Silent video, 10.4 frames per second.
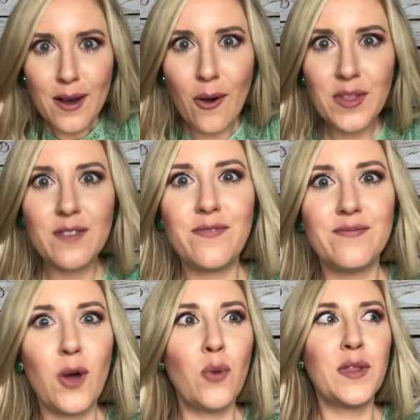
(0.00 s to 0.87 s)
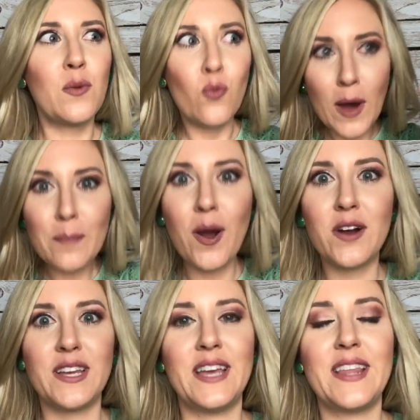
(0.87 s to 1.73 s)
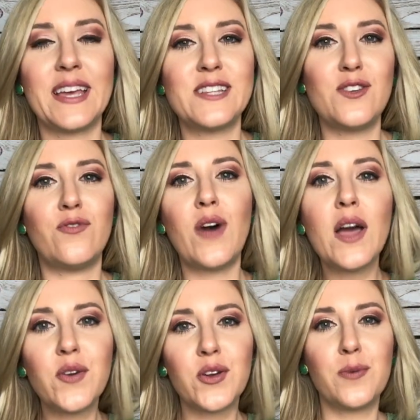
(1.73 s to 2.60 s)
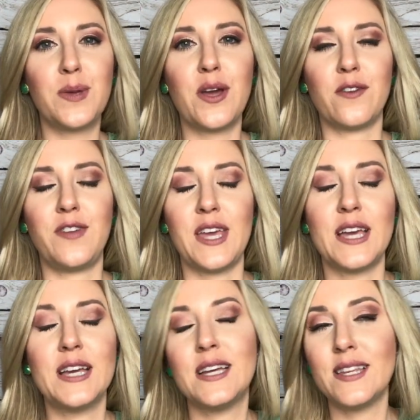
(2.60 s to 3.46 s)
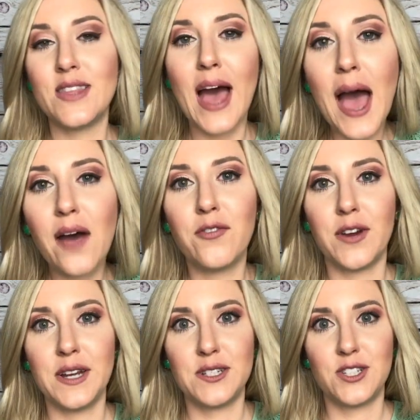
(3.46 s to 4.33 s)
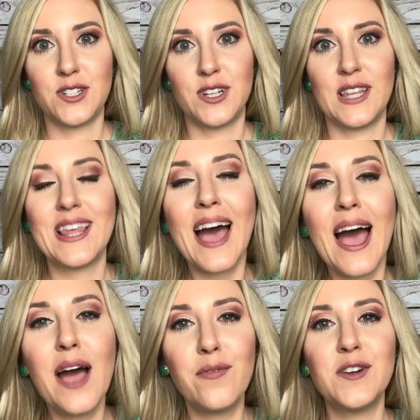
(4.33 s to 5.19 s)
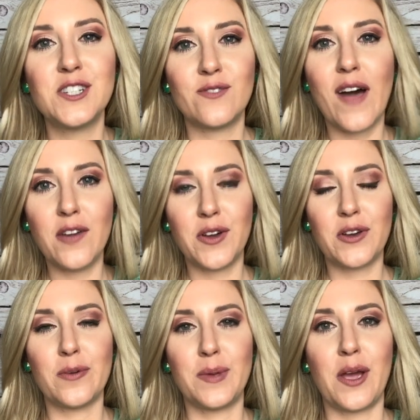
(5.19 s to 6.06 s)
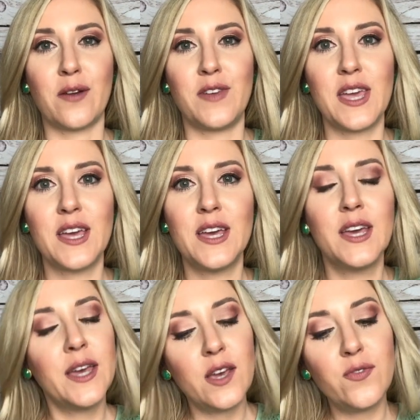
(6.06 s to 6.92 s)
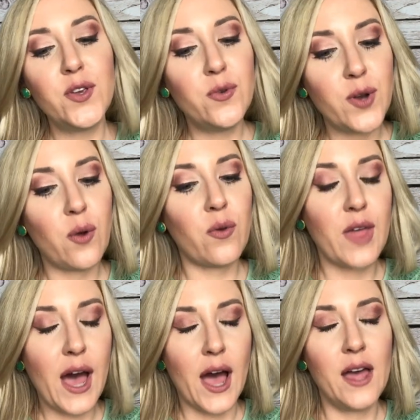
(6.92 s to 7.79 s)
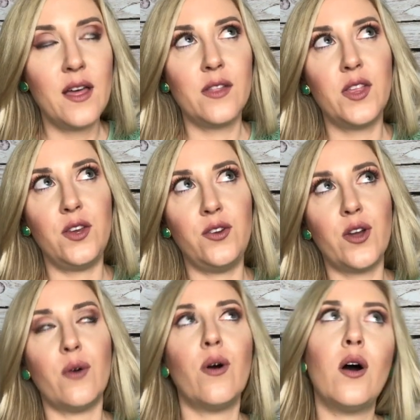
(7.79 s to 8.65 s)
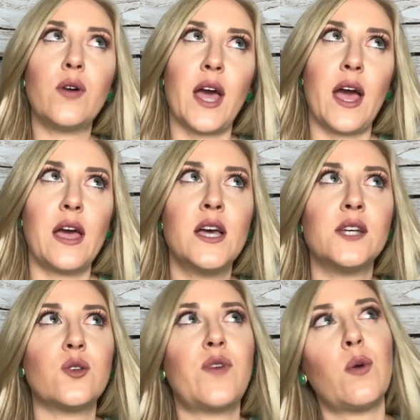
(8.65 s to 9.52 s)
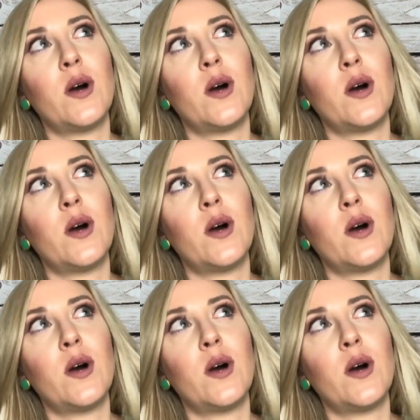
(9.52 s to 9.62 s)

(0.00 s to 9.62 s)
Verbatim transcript: Only only one party and that gets you 500 PRV. The average, the average is 500 PRV. If you know that, then you know, okay, so if I